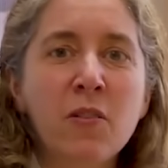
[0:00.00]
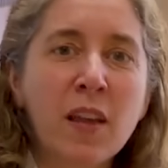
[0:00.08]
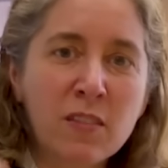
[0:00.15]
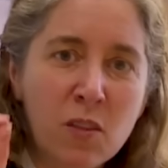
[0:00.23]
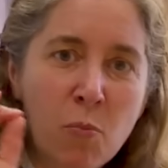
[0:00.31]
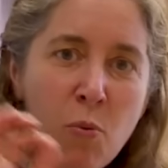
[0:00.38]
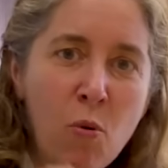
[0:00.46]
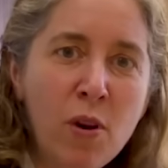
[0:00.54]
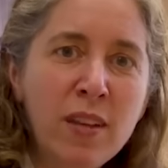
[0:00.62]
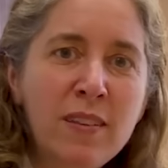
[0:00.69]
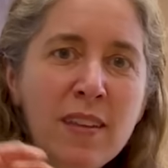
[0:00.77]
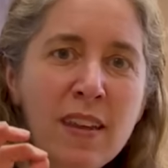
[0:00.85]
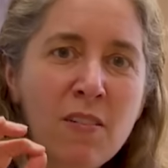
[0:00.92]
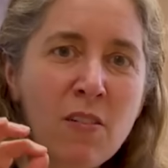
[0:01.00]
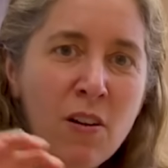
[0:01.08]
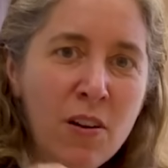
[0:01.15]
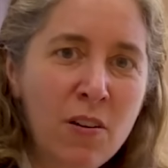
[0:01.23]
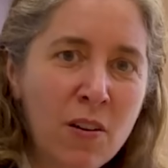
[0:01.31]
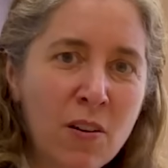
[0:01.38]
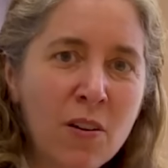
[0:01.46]
That's the point
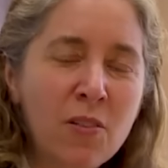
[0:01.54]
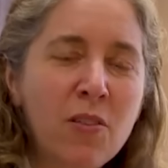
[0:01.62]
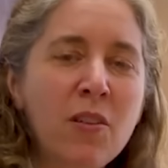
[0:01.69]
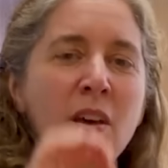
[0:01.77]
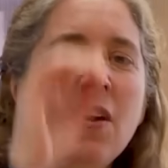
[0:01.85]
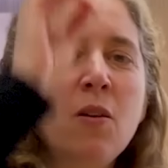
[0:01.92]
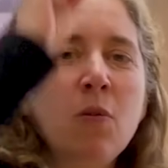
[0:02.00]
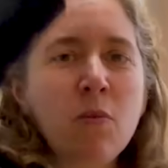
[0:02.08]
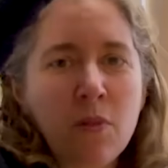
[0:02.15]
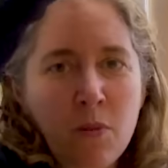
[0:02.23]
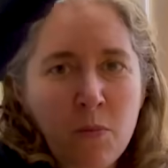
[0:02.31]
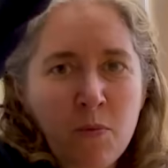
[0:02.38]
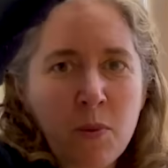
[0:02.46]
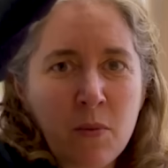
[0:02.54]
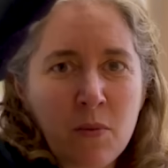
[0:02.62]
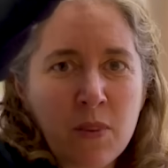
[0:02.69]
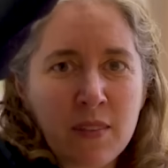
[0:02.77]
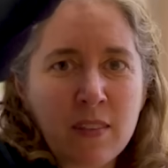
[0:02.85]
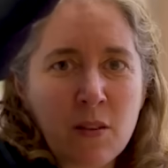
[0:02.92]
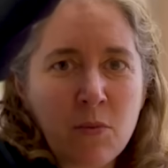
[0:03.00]
on Earth where the, the,
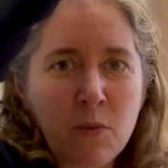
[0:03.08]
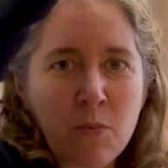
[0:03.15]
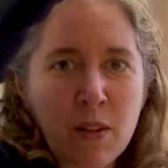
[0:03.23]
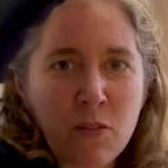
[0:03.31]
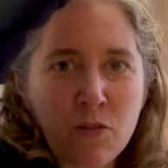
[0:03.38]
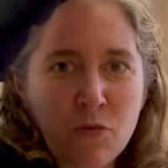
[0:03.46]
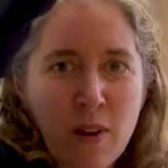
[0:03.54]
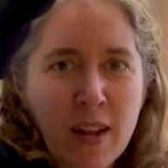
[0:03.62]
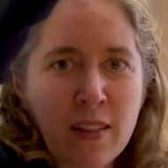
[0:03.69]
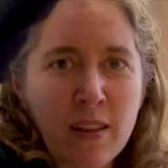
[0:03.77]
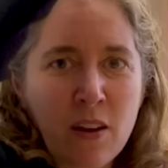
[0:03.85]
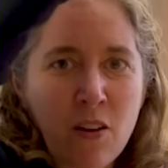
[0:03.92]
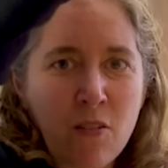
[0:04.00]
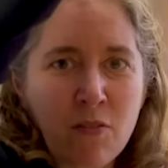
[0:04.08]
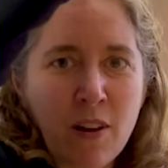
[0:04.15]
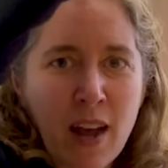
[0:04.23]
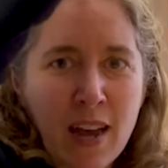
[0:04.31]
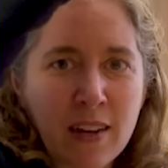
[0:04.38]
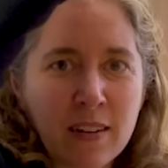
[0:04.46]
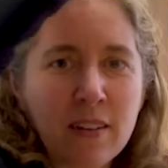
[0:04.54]
the sun would be directly
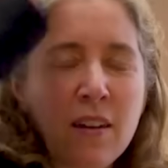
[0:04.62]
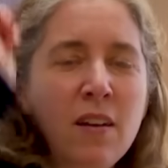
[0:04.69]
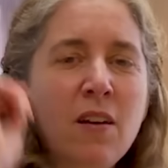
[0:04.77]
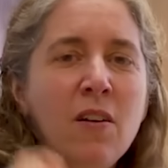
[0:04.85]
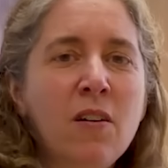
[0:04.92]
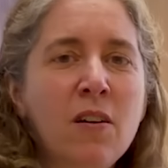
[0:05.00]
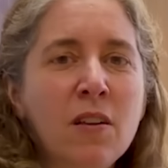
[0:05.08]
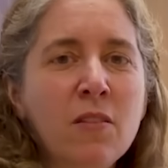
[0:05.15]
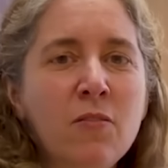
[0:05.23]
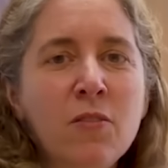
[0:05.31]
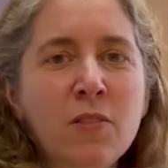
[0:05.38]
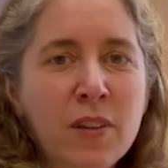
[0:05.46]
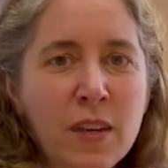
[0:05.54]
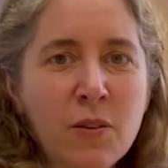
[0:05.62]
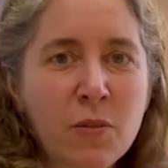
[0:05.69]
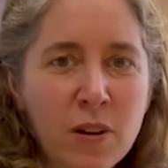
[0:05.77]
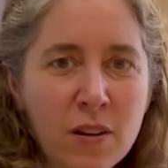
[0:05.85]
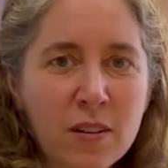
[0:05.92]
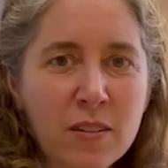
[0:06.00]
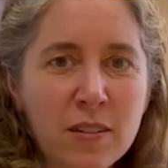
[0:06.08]
overhead on the vernal
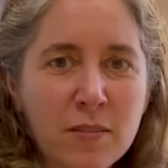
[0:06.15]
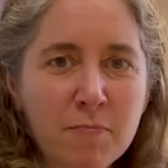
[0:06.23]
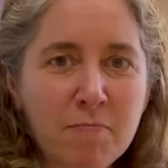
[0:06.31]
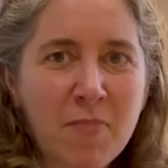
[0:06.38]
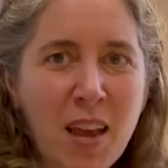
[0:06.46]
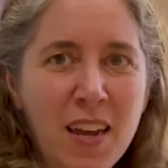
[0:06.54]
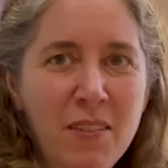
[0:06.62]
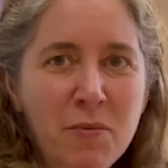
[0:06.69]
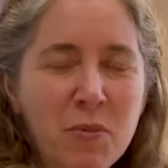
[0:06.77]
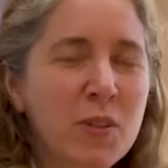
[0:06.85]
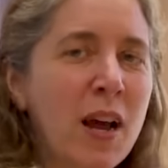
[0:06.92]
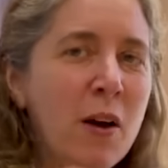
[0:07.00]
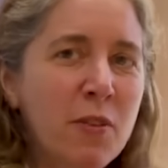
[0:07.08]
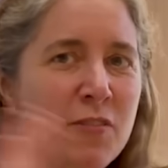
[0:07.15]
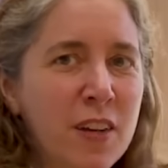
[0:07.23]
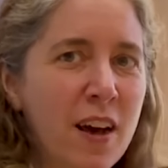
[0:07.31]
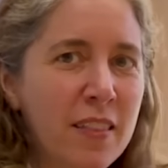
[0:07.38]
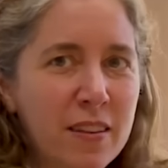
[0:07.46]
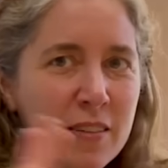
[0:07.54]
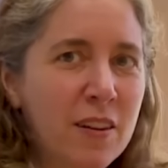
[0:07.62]
equinox. Okay, so now we've
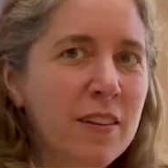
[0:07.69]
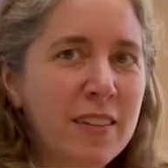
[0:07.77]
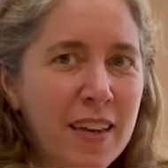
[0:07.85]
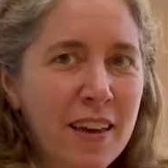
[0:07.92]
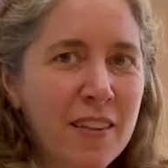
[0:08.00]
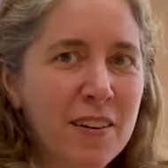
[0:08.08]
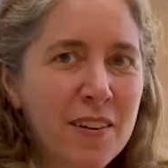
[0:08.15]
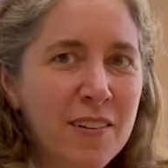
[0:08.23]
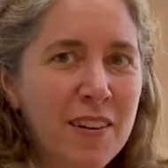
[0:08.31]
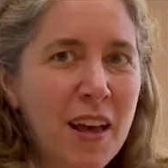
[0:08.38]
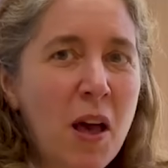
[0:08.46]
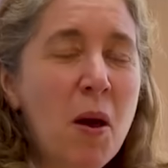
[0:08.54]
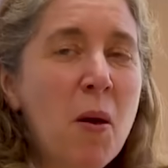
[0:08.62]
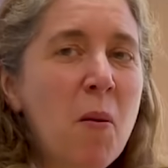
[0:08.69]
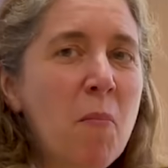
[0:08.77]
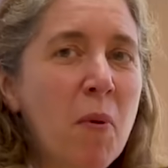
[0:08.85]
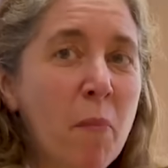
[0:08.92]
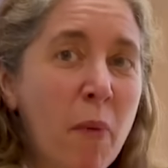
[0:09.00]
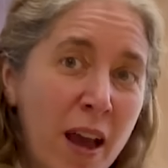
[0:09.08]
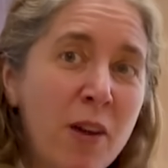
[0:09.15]
tied this all together.
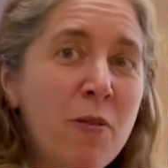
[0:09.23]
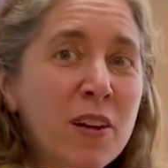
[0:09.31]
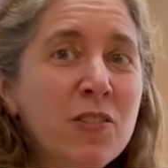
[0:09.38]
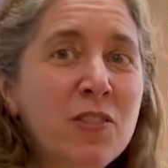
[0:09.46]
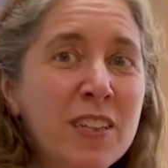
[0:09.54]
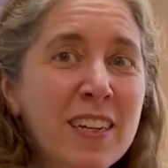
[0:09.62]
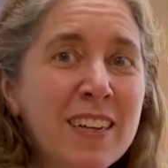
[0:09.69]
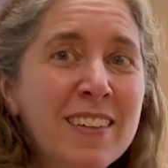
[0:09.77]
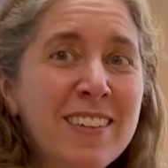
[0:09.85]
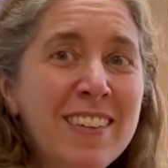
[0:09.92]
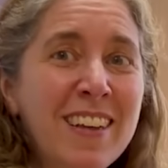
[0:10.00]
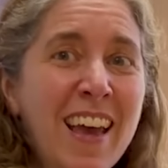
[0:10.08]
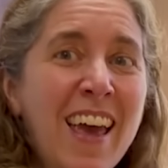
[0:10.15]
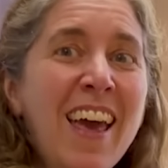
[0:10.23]
But my question is,